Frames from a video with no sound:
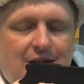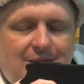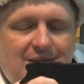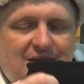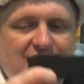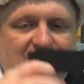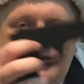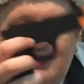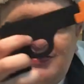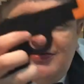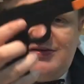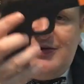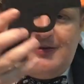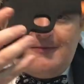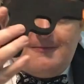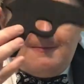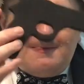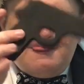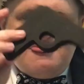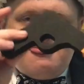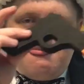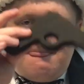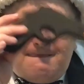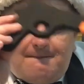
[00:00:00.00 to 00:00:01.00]
I mean, these
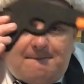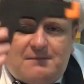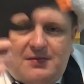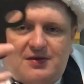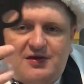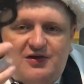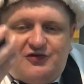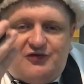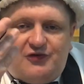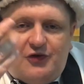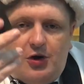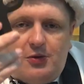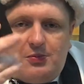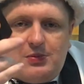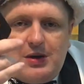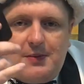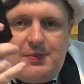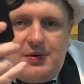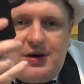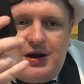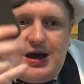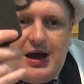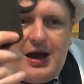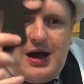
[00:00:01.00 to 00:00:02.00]
foam
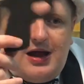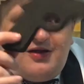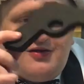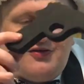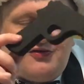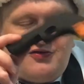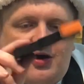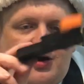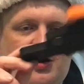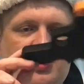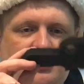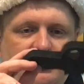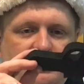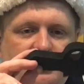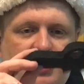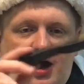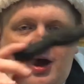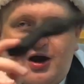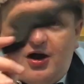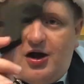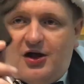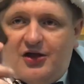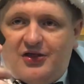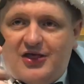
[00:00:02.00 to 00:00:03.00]
rubber guns are
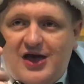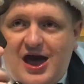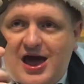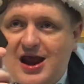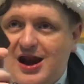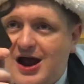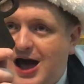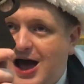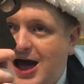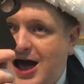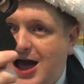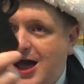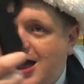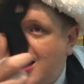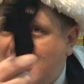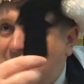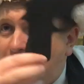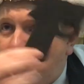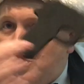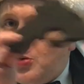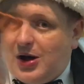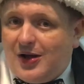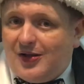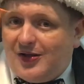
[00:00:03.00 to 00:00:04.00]
not all that
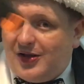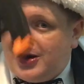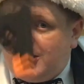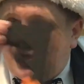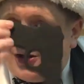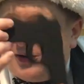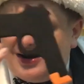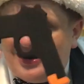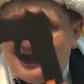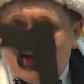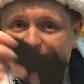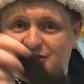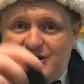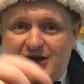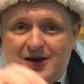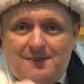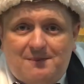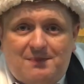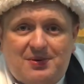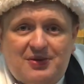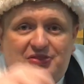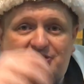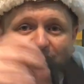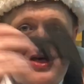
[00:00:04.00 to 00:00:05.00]
high quality or
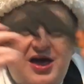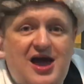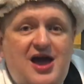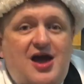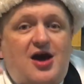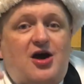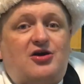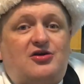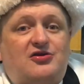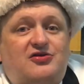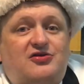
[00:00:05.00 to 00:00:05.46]
anything, but they